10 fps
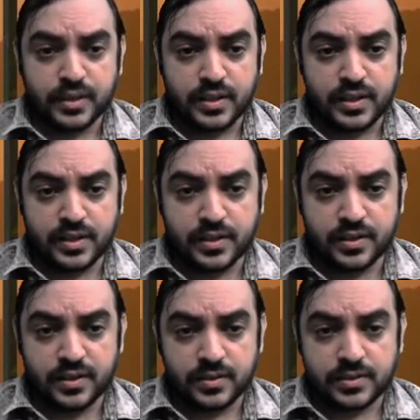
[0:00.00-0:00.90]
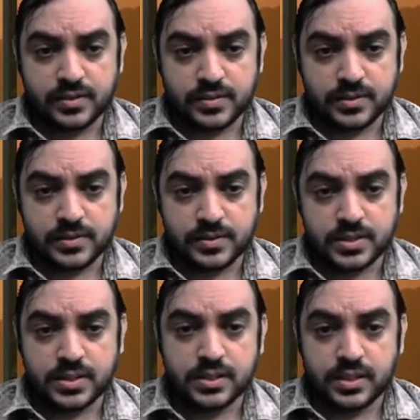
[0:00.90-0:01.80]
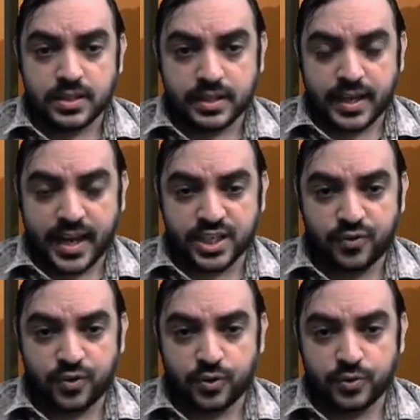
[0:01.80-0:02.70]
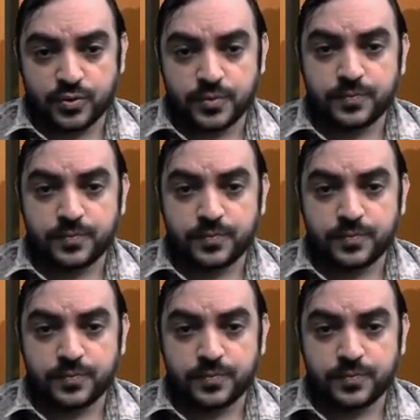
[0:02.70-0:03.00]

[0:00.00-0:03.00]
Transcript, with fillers: Year, cash flow,